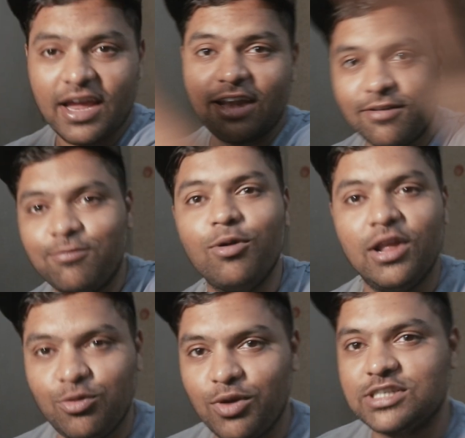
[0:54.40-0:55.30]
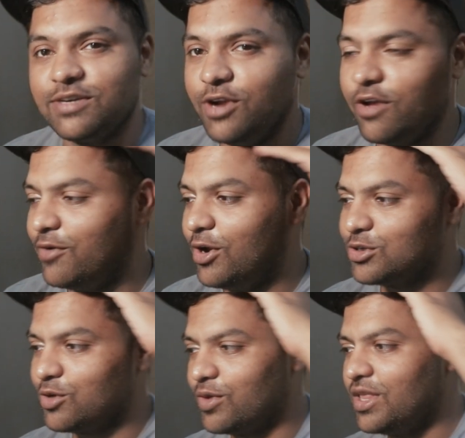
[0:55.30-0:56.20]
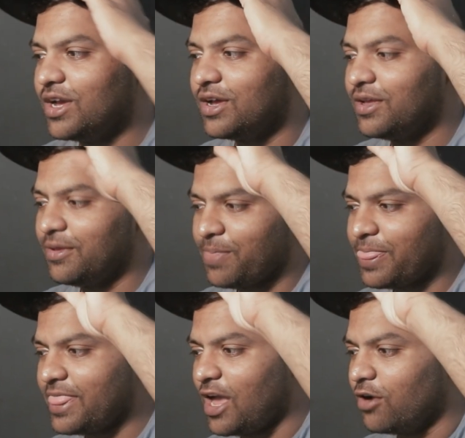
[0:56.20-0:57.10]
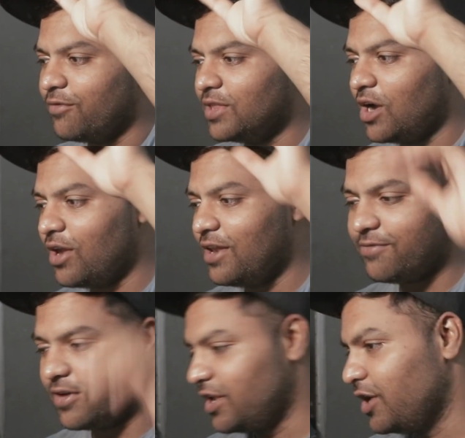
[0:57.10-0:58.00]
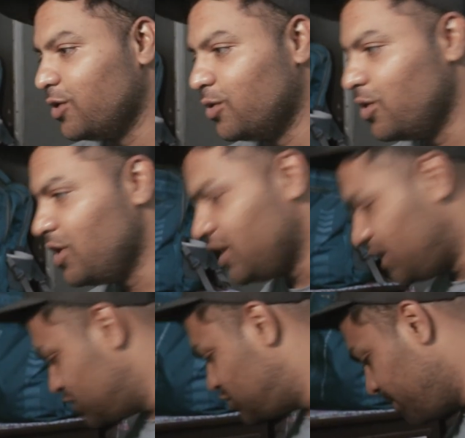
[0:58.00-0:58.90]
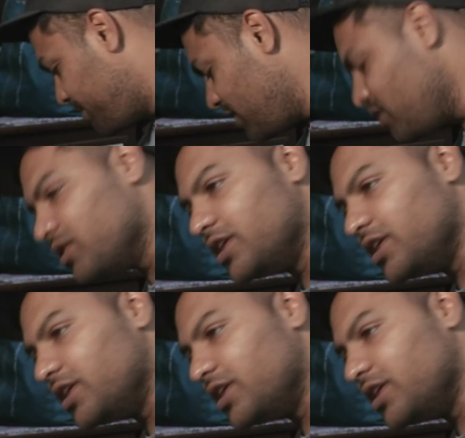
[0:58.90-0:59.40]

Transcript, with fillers: and get the full length reaction video videos over there. Now, without any further ado, let's jump into